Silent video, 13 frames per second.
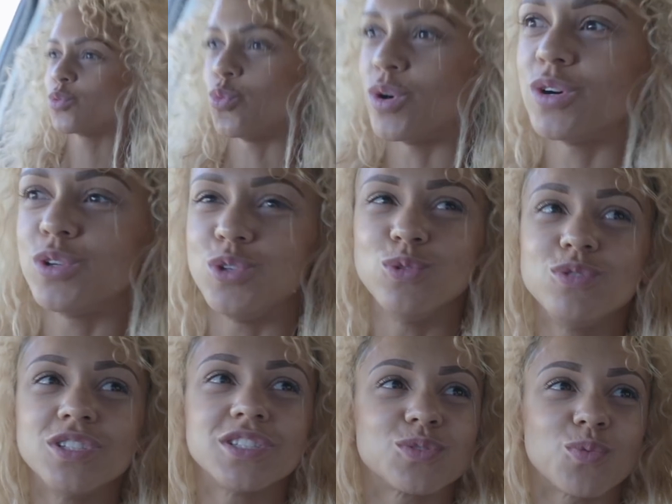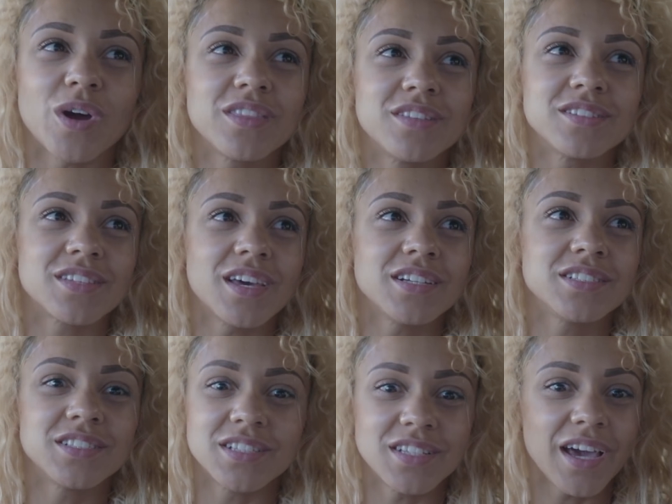Well, you just write the
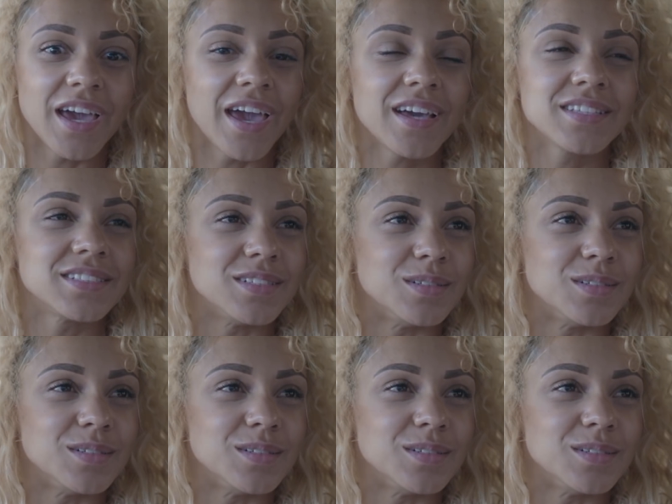sketches and I act in